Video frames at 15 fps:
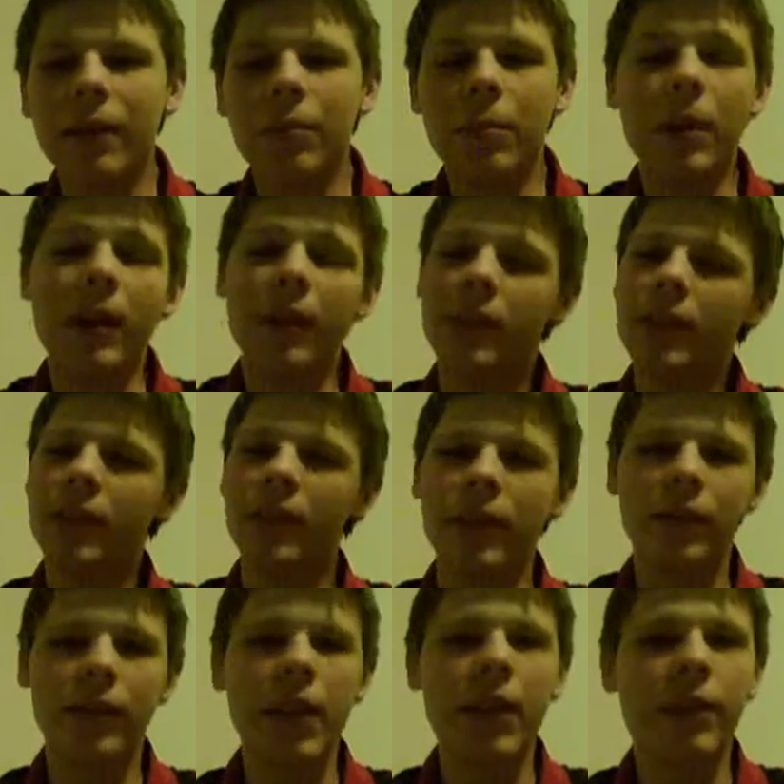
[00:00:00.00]
But
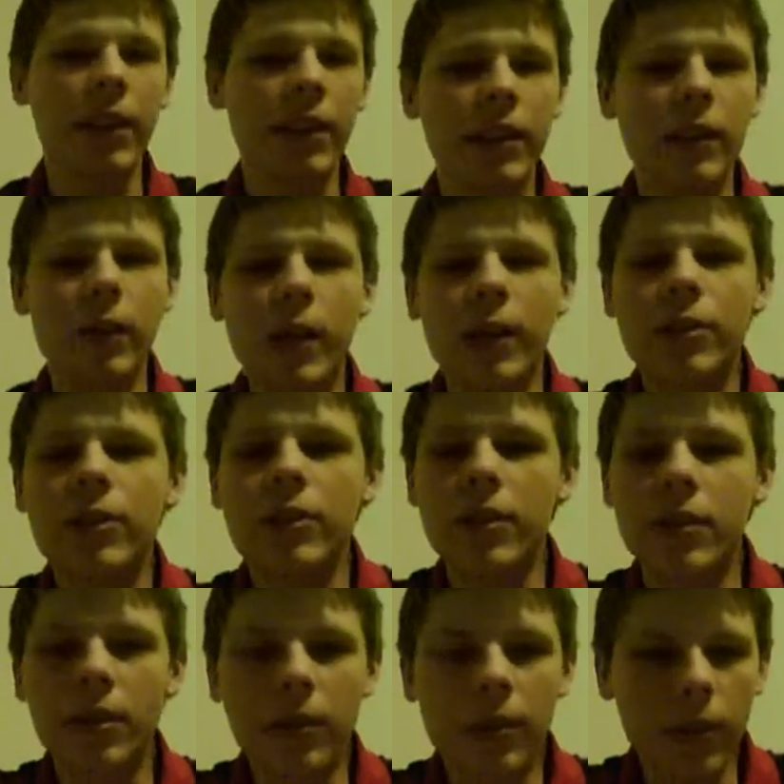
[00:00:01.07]
if you have any
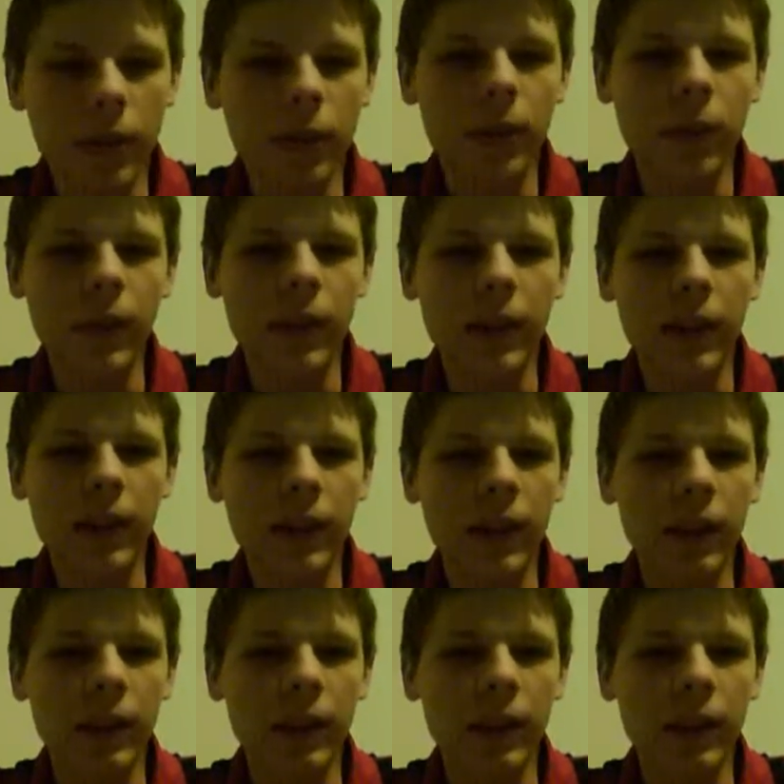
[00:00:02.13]
questions, feel free.